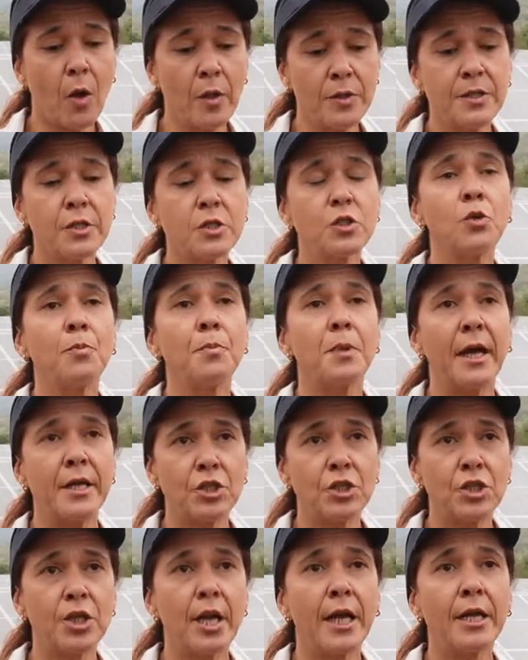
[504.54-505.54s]
on the supply
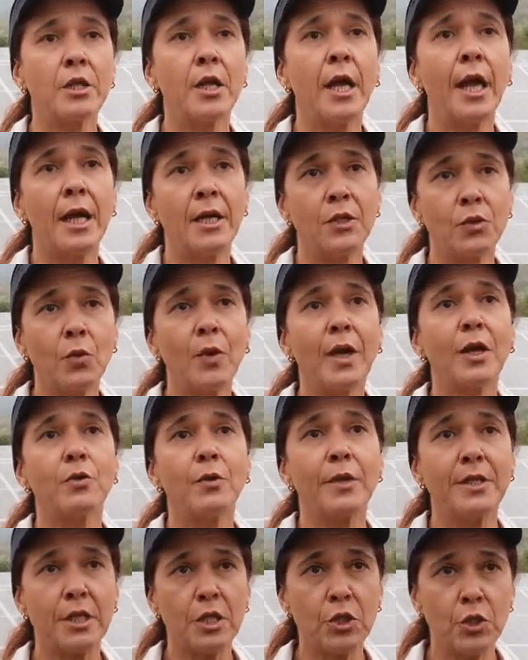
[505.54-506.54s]
chain and where
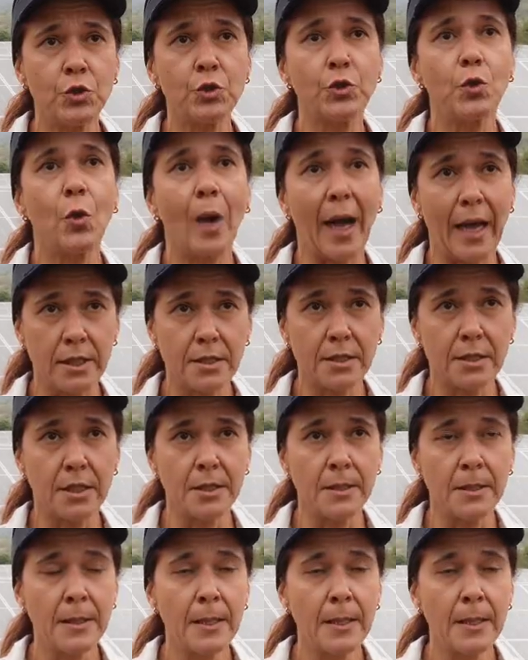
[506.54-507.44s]
we need to act.